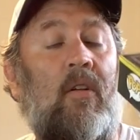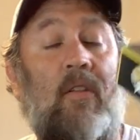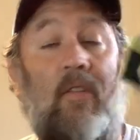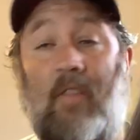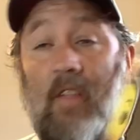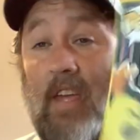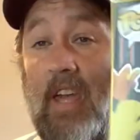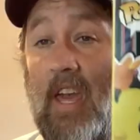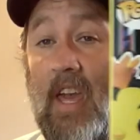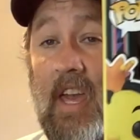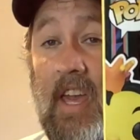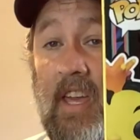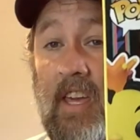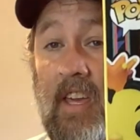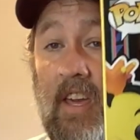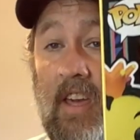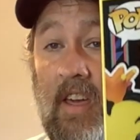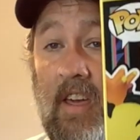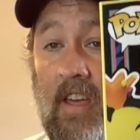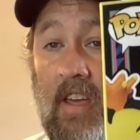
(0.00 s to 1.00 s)
the
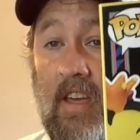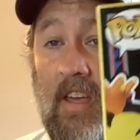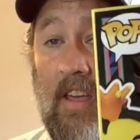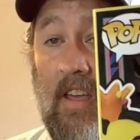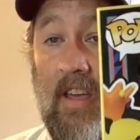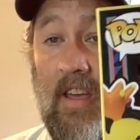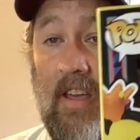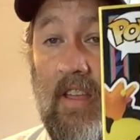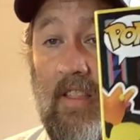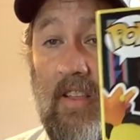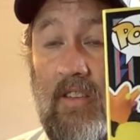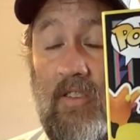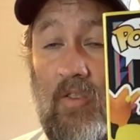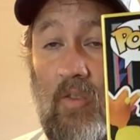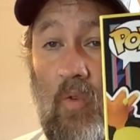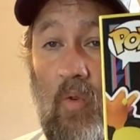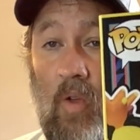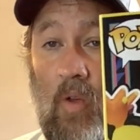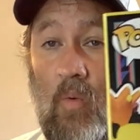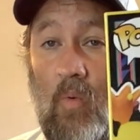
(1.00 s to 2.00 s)
King. This is
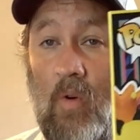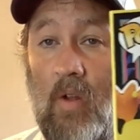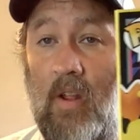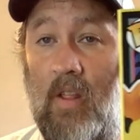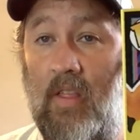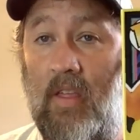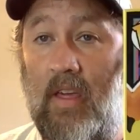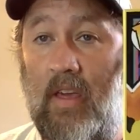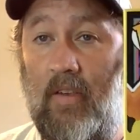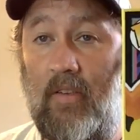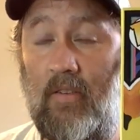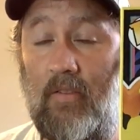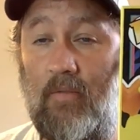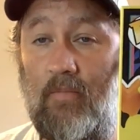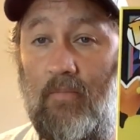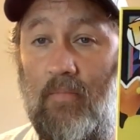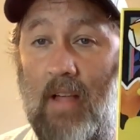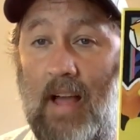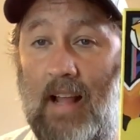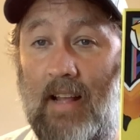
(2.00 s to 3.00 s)
only one of these
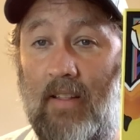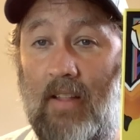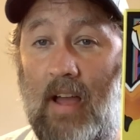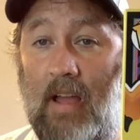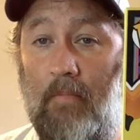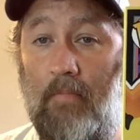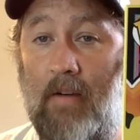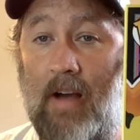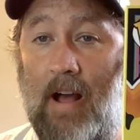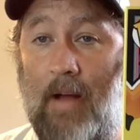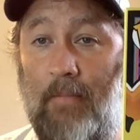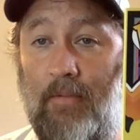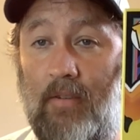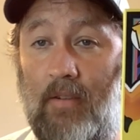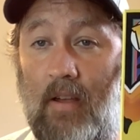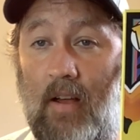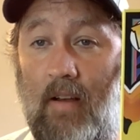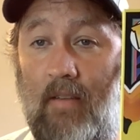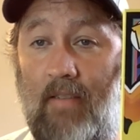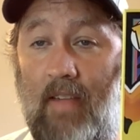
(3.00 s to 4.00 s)
Black Light pops
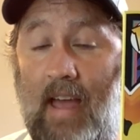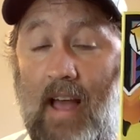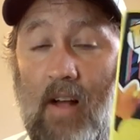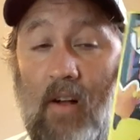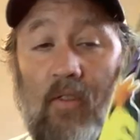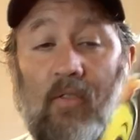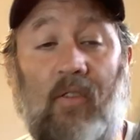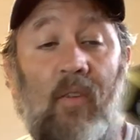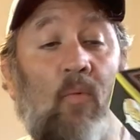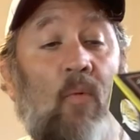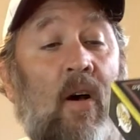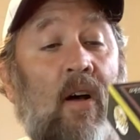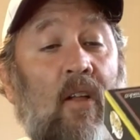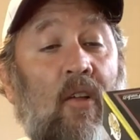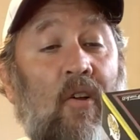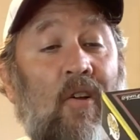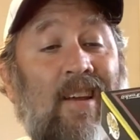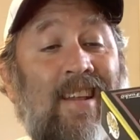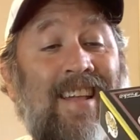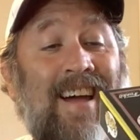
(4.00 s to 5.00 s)
of Alice in
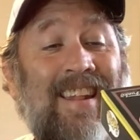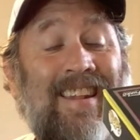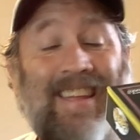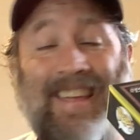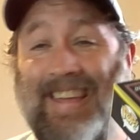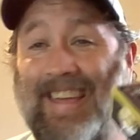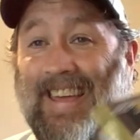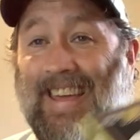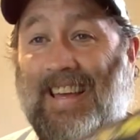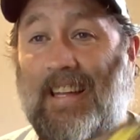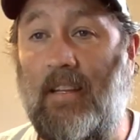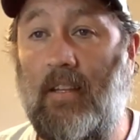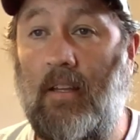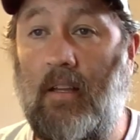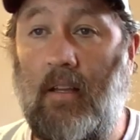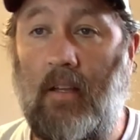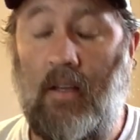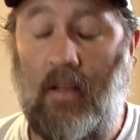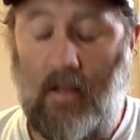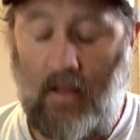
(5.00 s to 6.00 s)
Wonderland I did get.
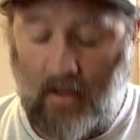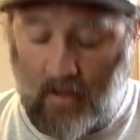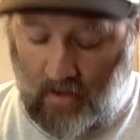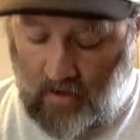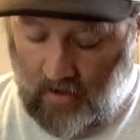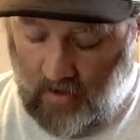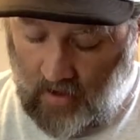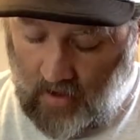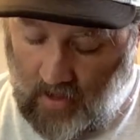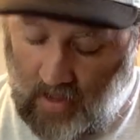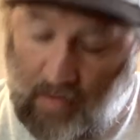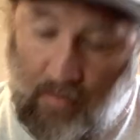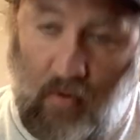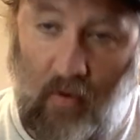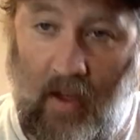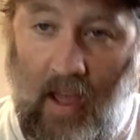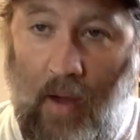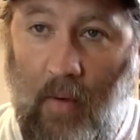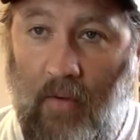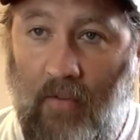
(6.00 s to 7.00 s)
I'm
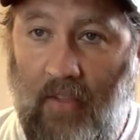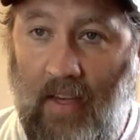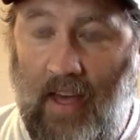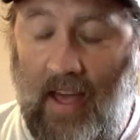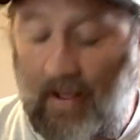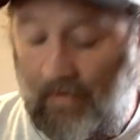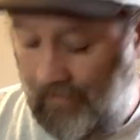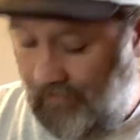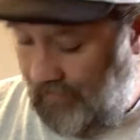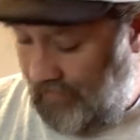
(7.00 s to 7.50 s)
okay with that.